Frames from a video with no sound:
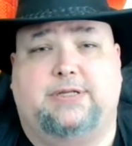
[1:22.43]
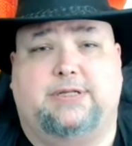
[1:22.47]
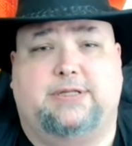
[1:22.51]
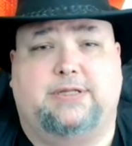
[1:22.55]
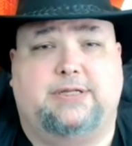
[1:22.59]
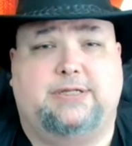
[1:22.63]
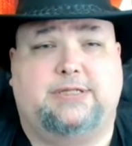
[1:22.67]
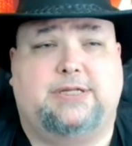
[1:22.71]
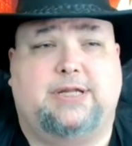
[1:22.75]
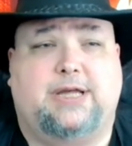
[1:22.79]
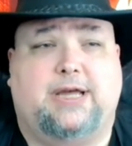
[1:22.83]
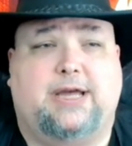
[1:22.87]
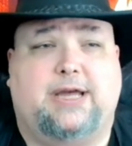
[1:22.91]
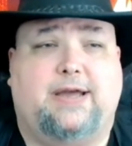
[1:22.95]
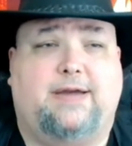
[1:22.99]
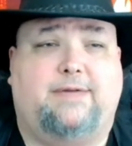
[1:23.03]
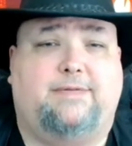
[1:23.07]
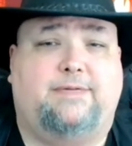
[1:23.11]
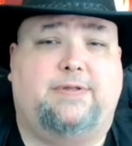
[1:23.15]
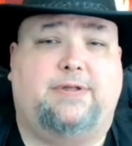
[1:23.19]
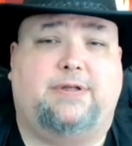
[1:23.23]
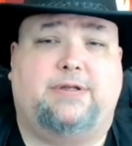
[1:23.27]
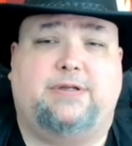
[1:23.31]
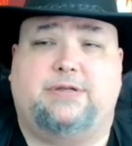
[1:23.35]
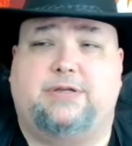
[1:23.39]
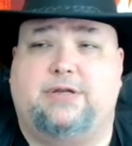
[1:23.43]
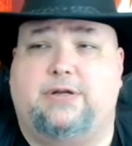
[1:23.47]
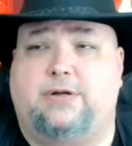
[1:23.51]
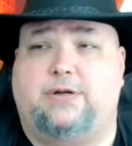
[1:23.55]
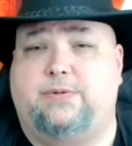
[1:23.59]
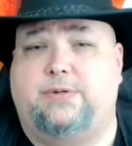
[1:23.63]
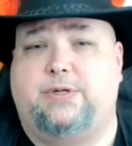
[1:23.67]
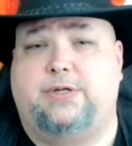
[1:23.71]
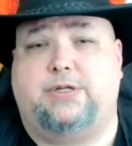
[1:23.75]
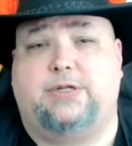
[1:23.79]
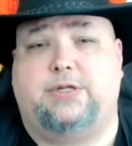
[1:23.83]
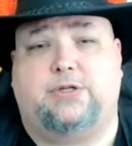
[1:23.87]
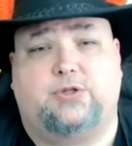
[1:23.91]
At least I have this. I don't
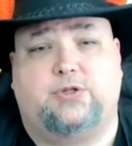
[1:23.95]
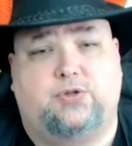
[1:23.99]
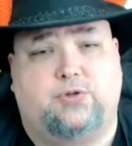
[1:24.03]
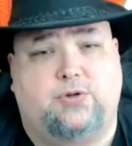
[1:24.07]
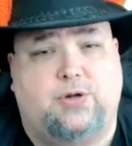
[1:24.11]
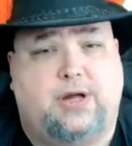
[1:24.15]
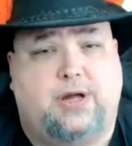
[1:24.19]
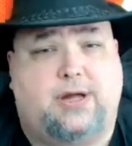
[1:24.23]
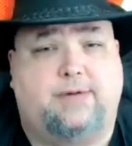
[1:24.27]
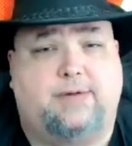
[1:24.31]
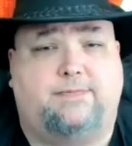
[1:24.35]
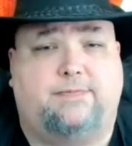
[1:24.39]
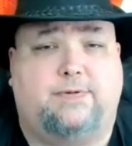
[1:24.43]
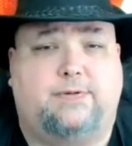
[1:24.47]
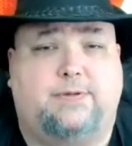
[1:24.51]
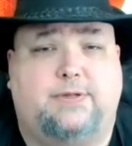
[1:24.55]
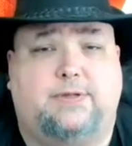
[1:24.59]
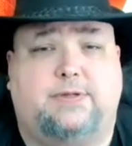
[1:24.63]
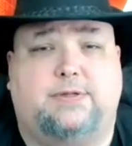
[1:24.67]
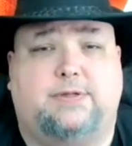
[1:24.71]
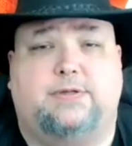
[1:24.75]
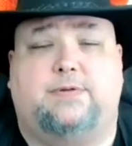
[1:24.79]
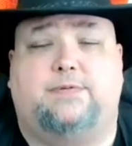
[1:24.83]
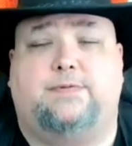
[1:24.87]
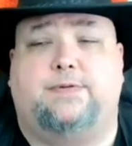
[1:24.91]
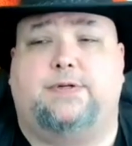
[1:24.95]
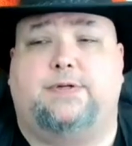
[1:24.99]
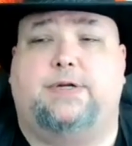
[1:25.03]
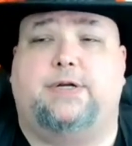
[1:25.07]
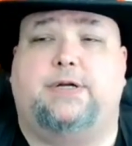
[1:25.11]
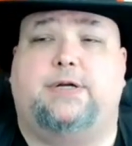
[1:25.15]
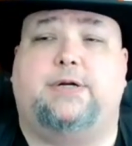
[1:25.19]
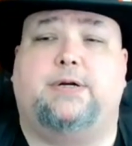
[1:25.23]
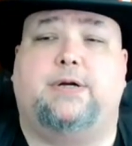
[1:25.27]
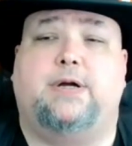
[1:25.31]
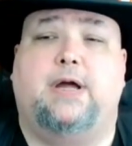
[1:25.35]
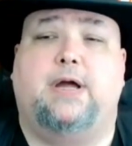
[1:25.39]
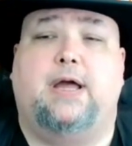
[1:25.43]
need to strive for this over
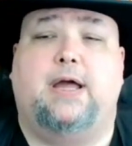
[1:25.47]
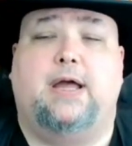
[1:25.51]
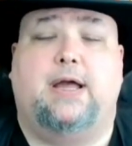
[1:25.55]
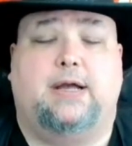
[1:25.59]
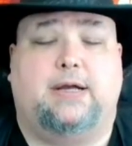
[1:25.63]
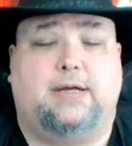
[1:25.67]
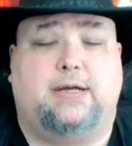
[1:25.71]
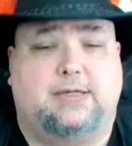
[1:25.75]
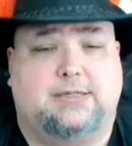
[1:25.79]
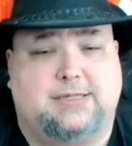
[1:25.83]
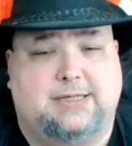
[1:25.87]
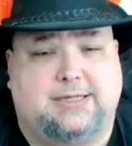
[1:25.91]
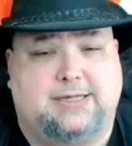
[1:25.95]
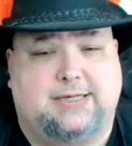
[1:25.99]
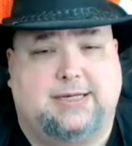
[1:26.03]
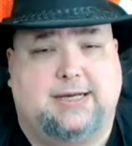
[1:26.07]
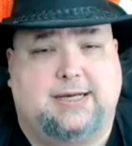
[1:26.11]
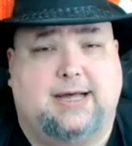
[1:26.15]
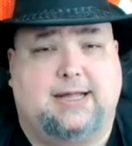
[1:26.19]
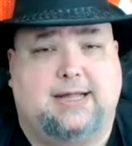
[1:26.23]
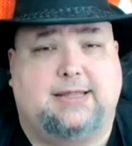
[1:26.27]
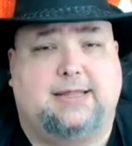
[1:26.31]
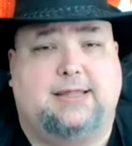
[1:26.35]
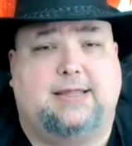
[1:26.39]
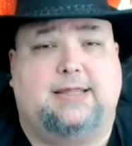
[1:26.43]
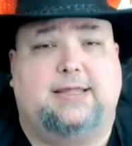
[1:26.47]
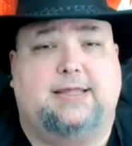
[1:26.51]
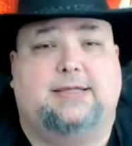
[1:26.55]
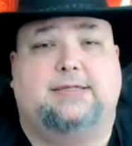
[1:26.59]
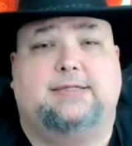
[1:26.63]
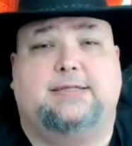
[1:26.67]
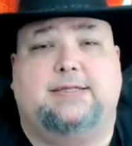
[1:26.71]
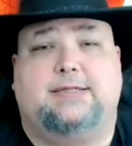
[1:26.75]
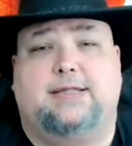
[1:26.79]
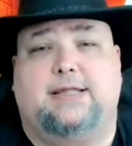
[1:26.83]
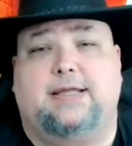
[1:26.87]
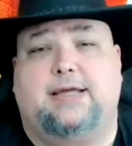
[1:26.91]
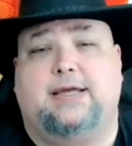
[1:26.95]
here because I got
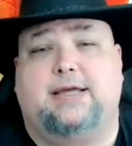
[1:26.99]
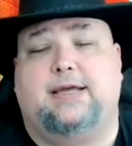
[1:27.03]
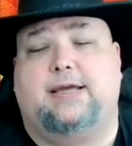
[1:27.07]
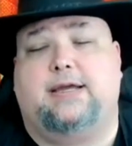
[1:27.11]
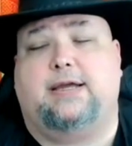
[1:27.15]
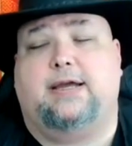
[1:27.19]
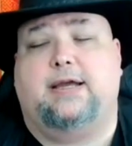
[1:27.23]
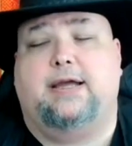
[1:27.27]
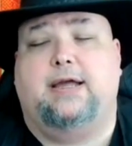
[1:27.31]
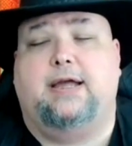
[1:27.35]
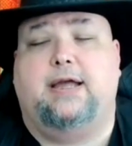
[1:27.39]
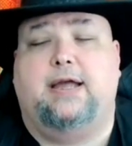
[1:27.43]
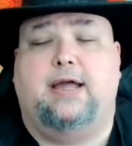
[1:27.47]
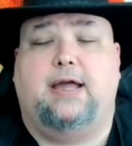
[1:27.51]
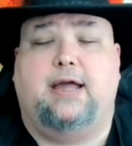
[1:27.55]
this thing.